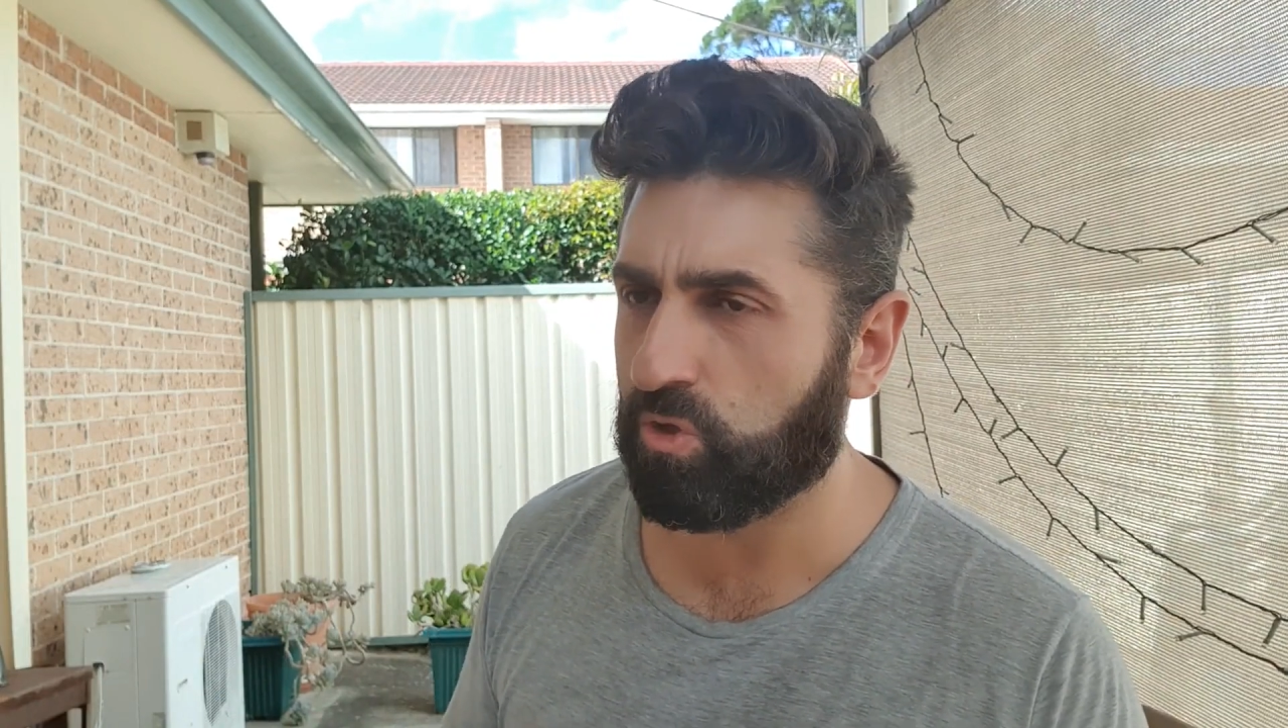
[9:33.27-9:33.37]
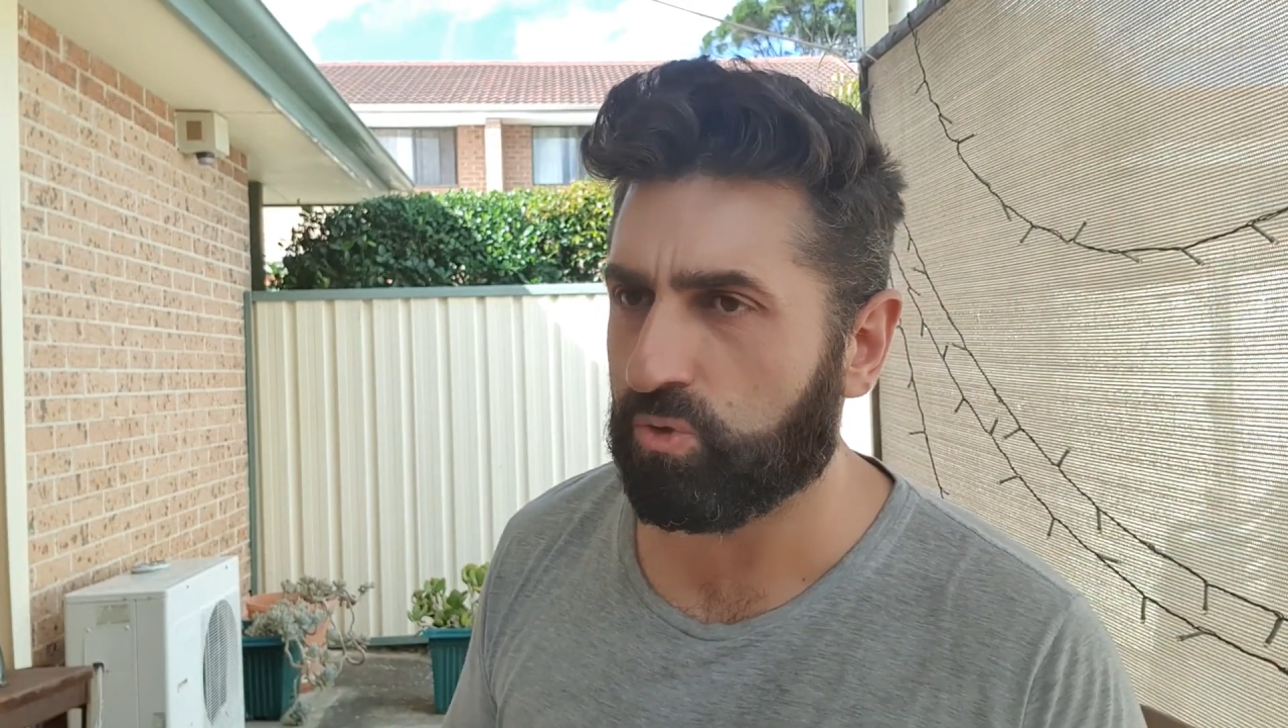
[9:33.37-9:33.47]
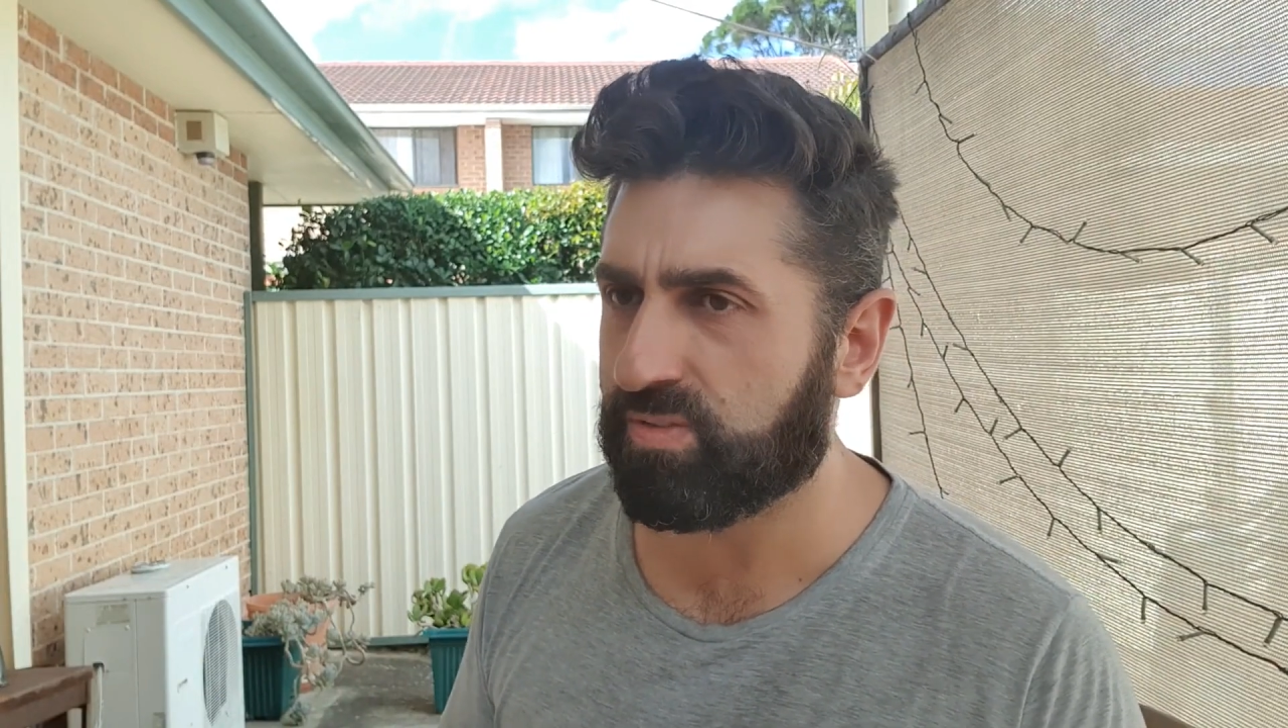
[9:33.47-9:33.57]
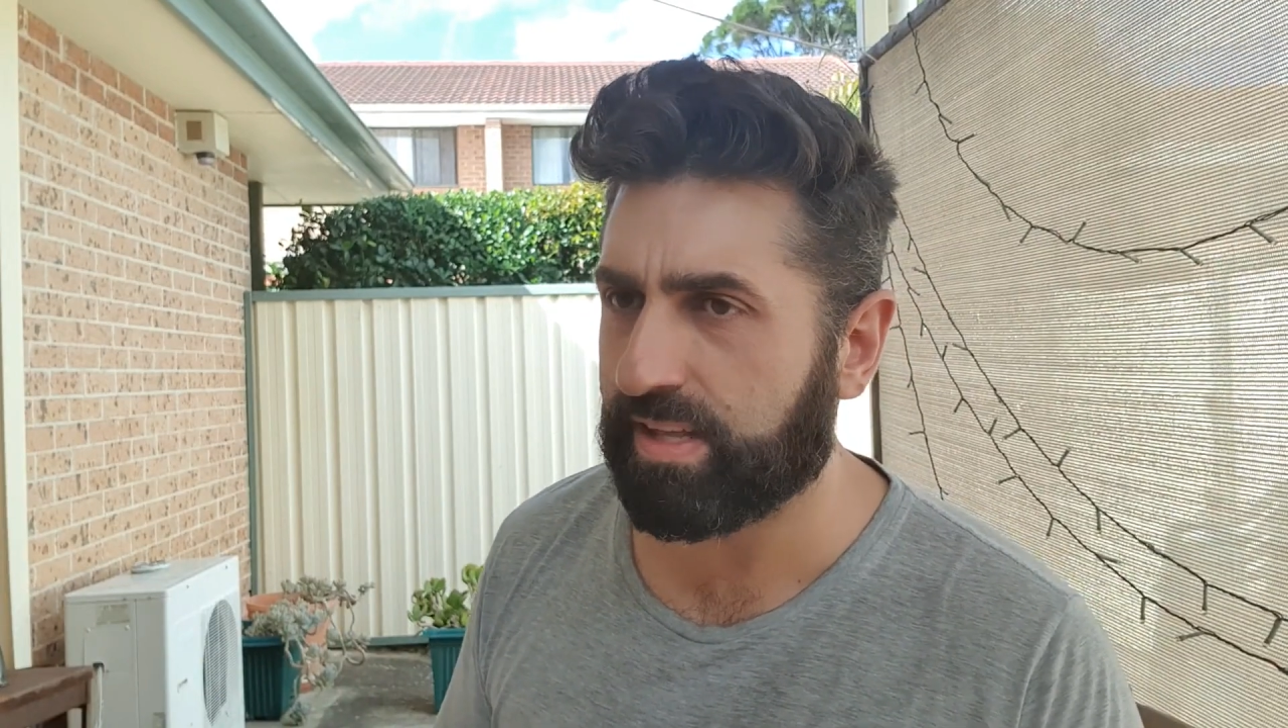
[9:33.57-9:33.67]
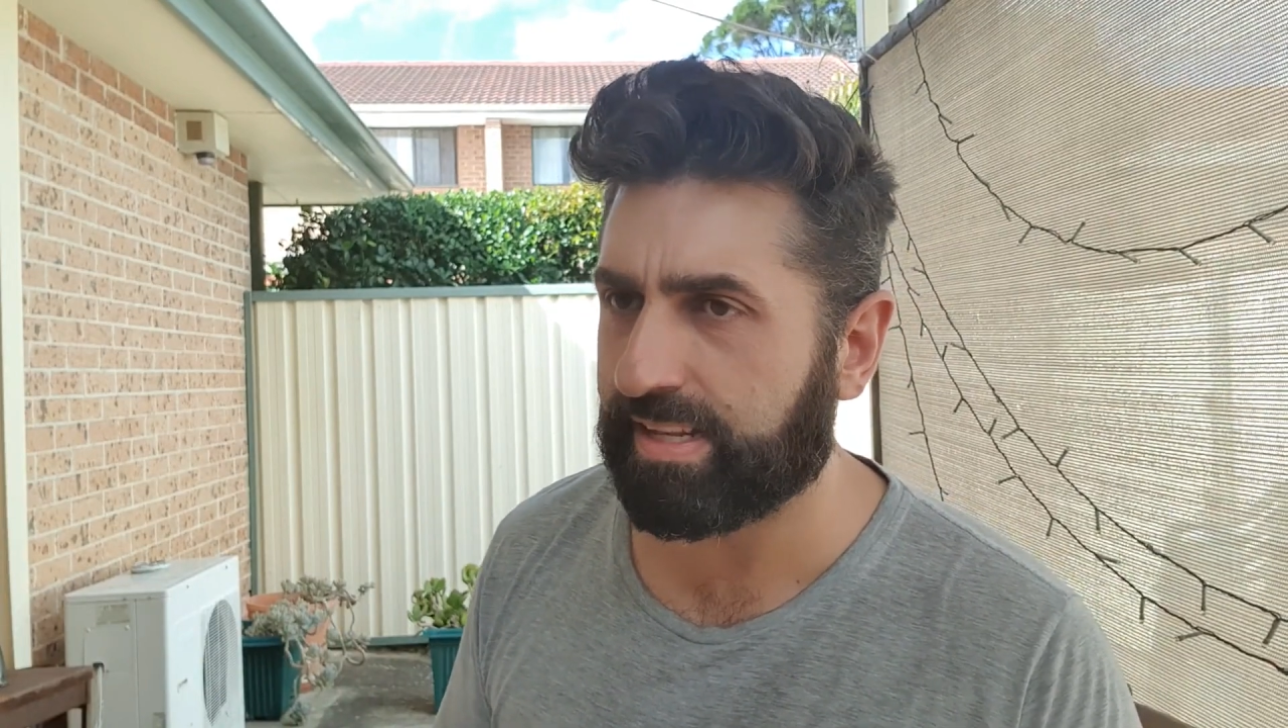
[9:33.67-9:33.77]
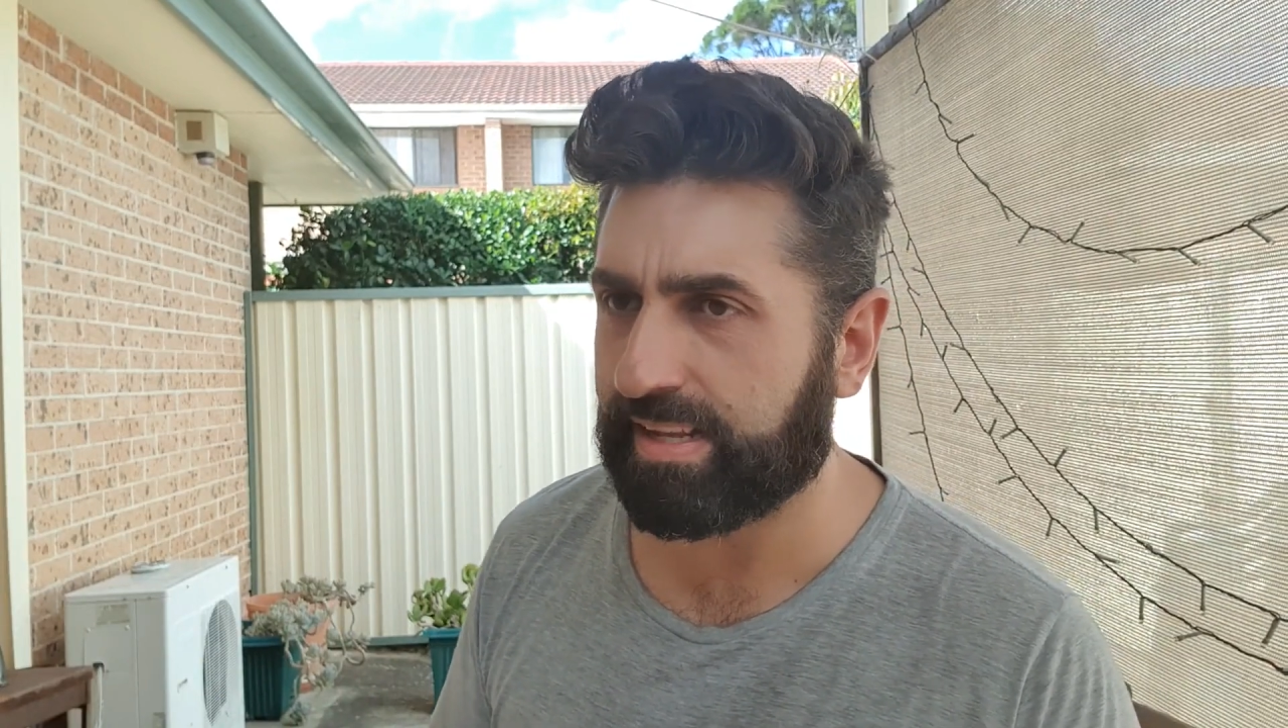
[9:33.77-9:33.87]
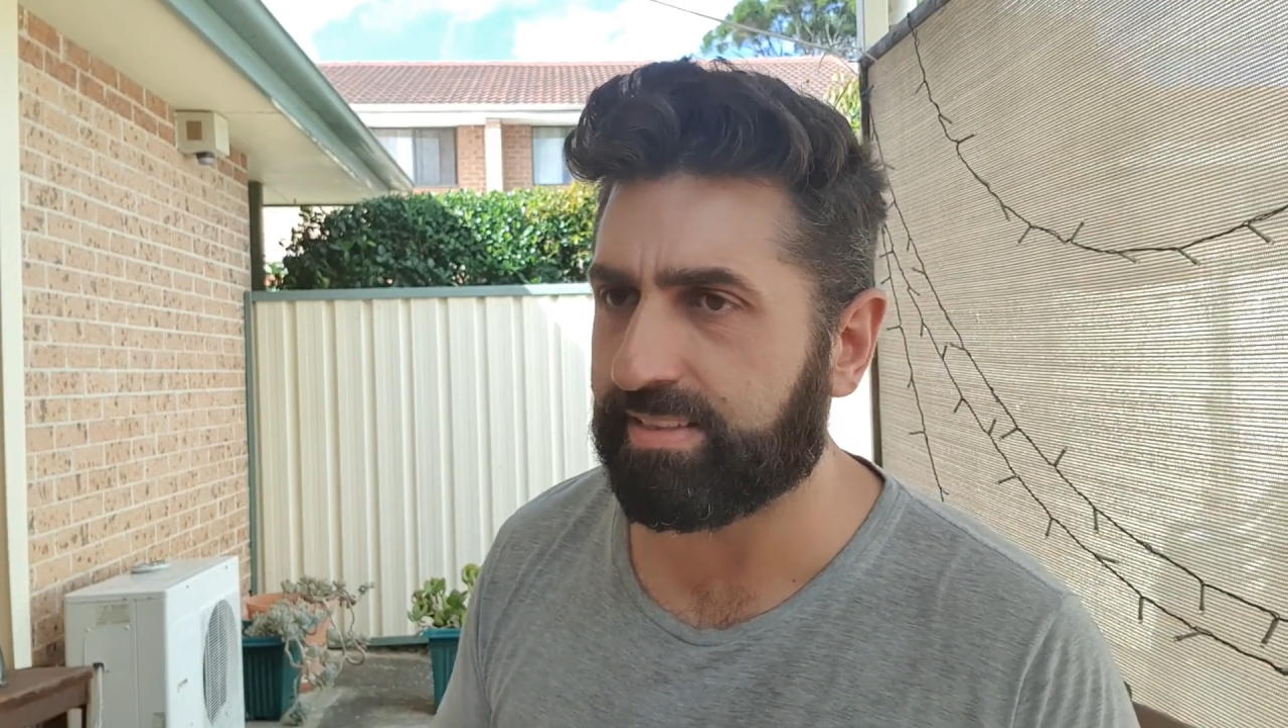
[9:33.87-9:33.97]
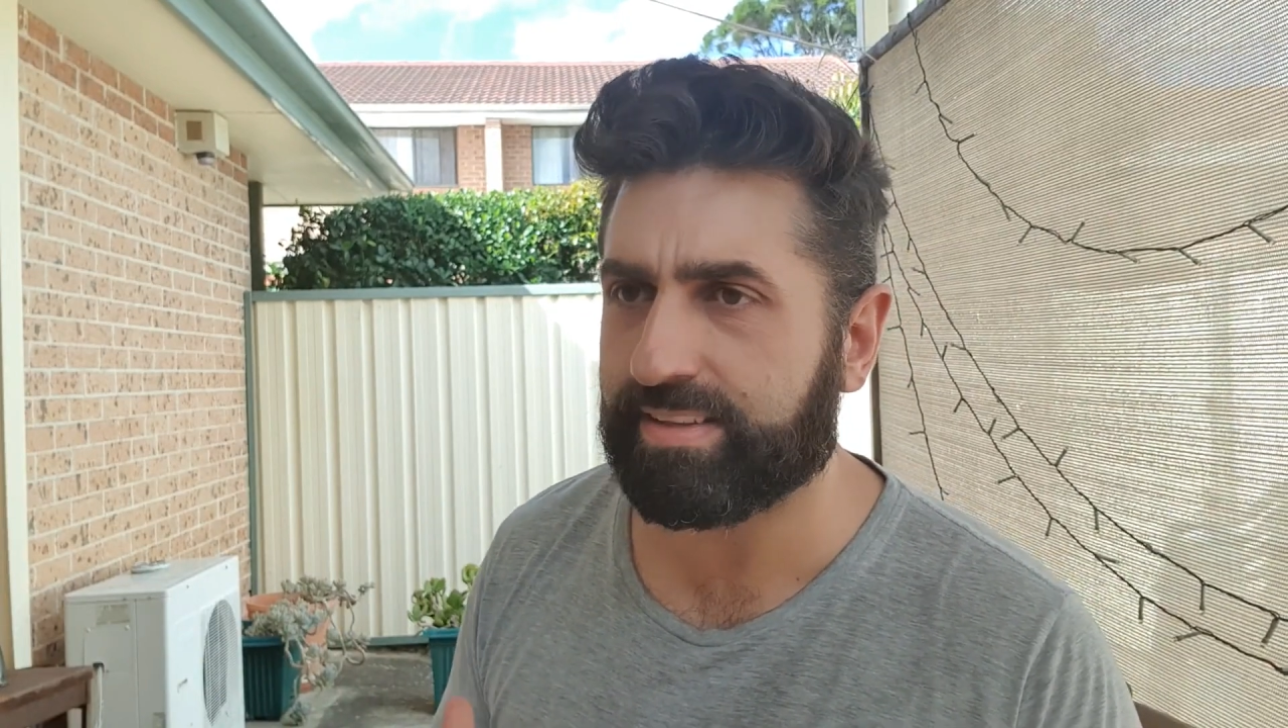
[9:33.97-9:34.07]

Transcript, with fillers: hallucinating at